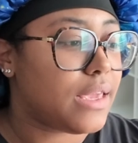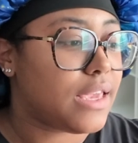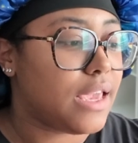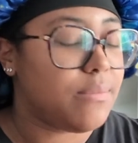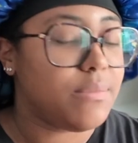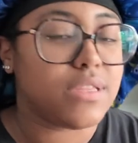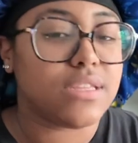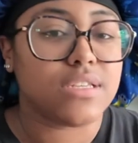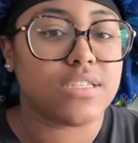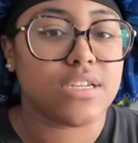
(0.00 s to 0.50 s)
gave
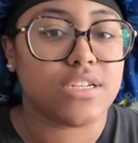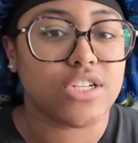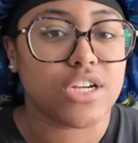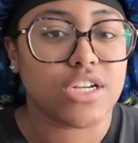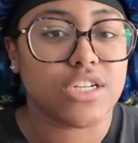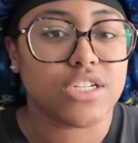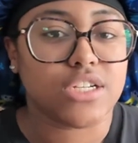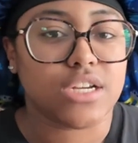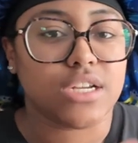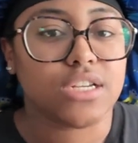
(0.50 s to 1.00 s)
me the
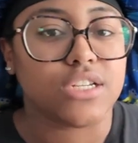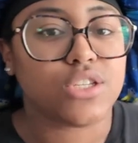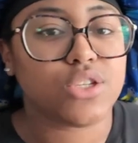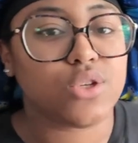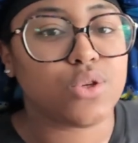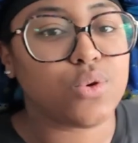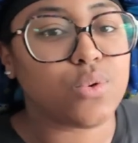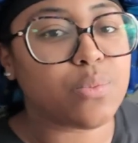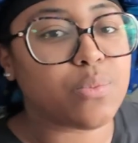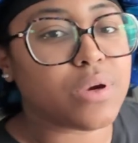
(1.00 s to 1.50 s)
suggestion
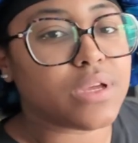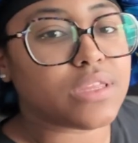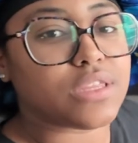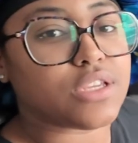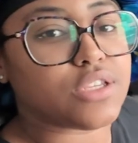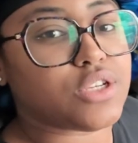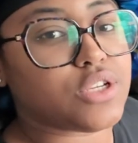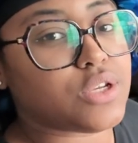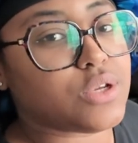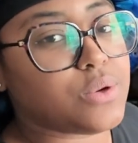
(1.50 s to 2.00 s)
to put the
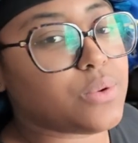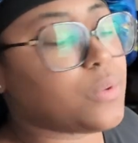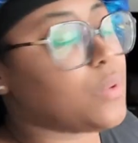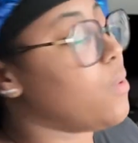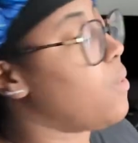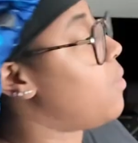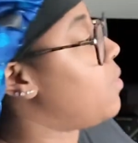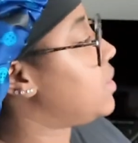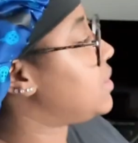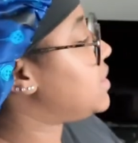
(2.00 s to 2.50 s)
2
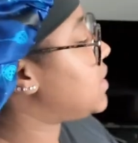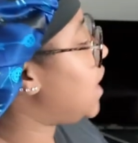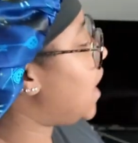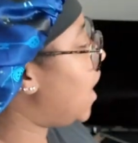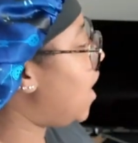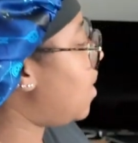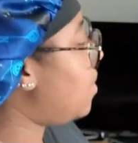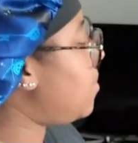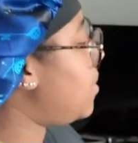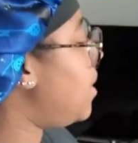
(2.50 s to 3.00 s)
on
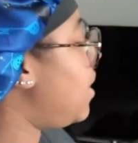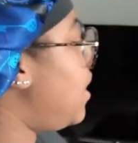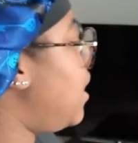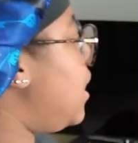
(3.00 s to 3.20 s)
top.